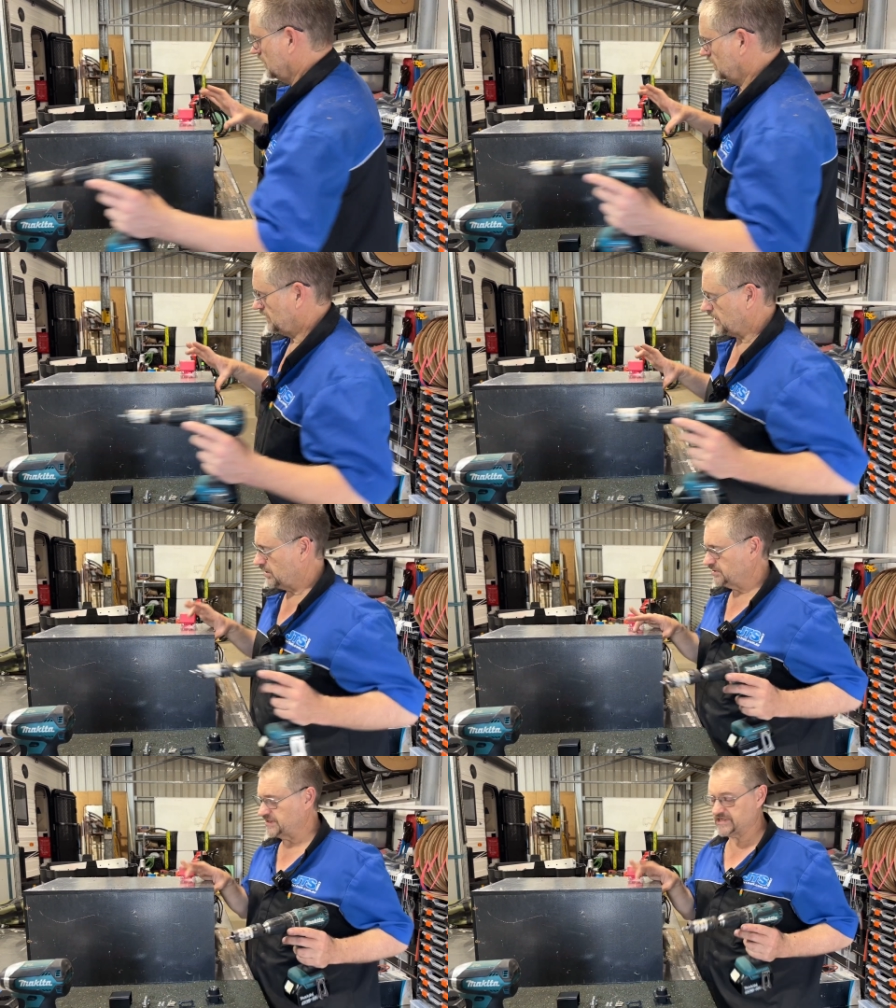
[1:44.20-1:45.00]
The
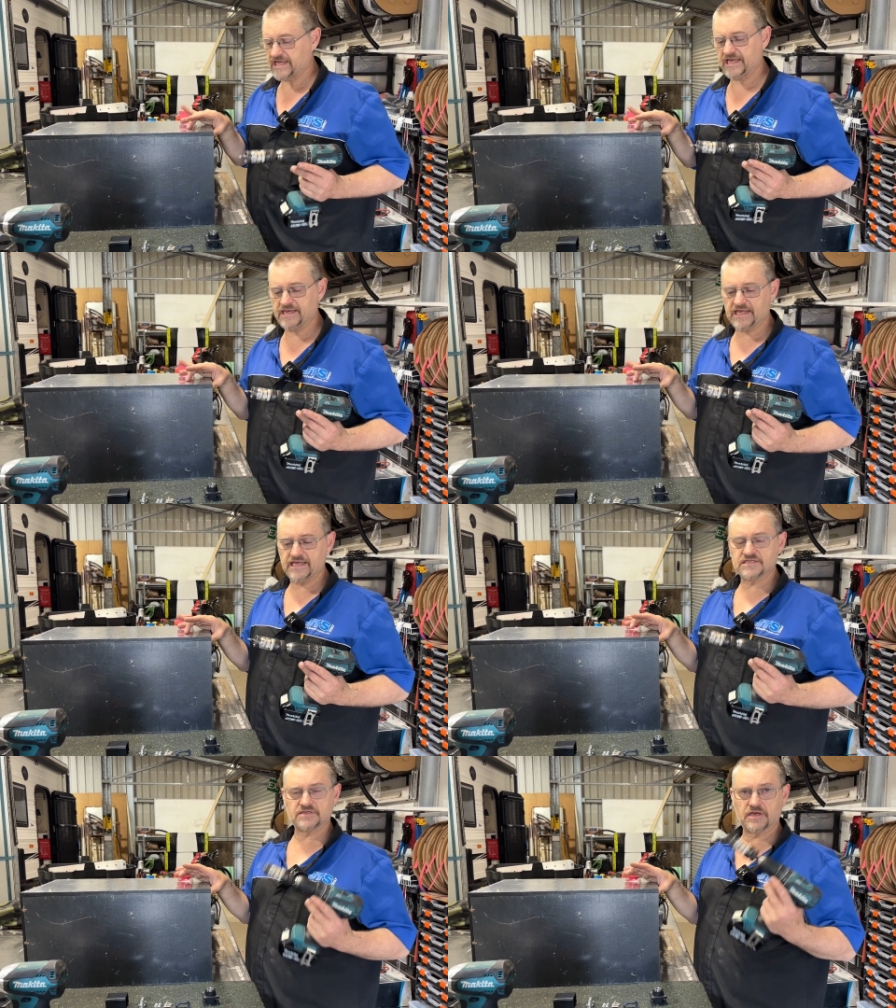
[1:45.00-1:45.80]
hole you need
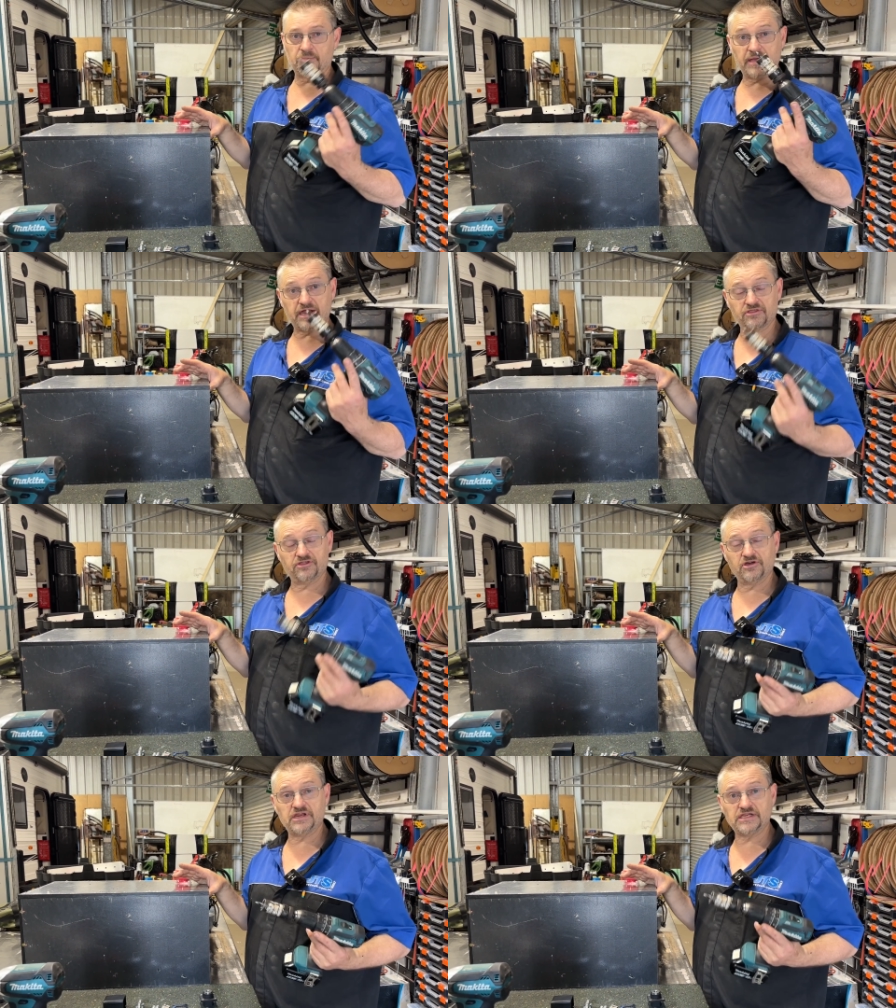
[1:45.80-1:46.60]
is about a
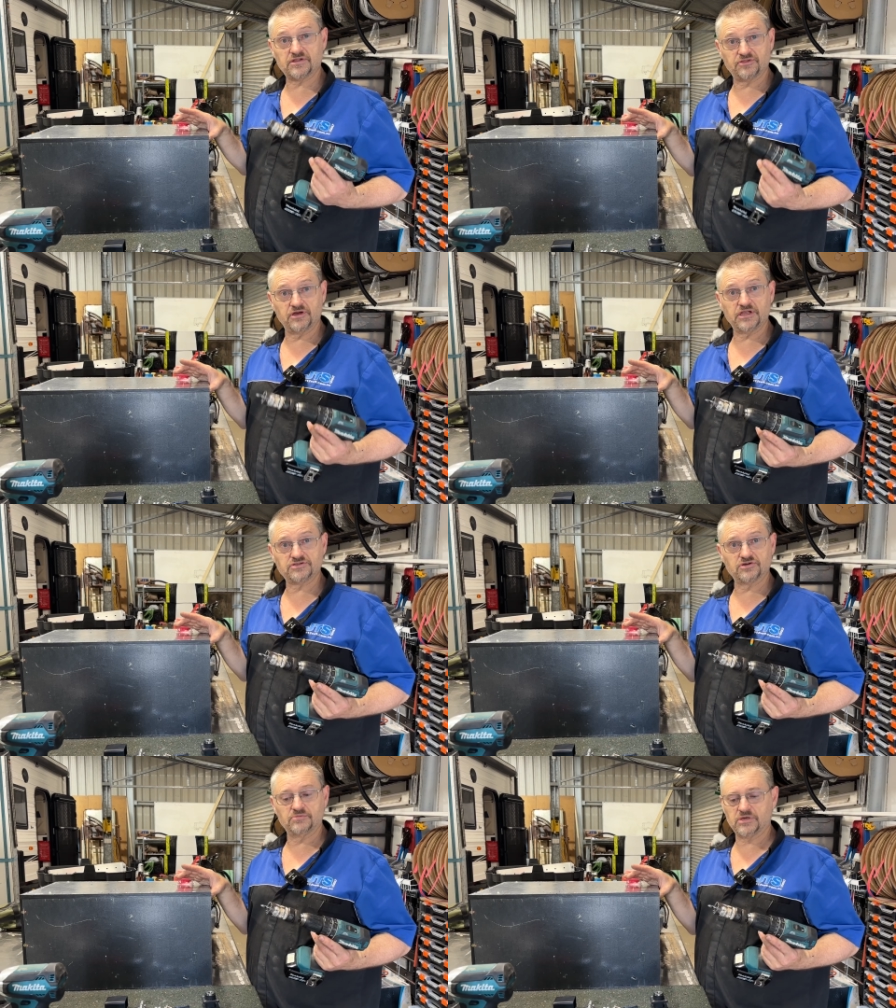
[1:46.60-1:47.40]
30 to
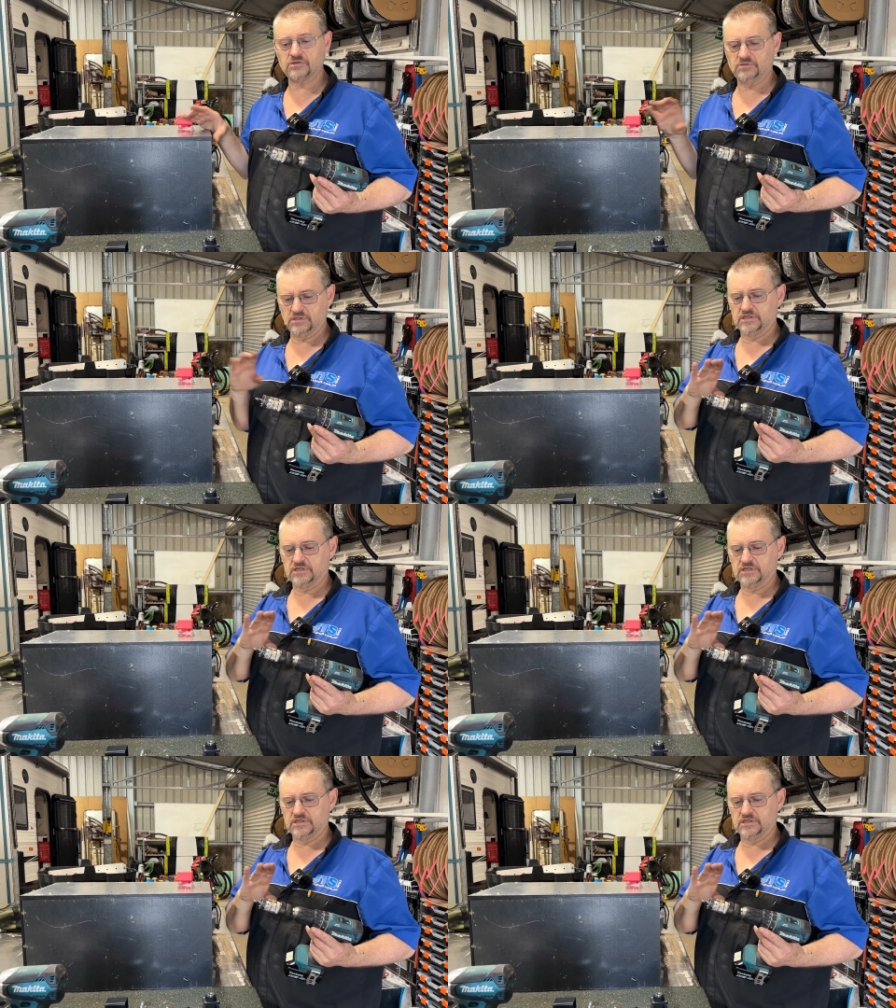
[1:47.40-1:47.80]
32 mil.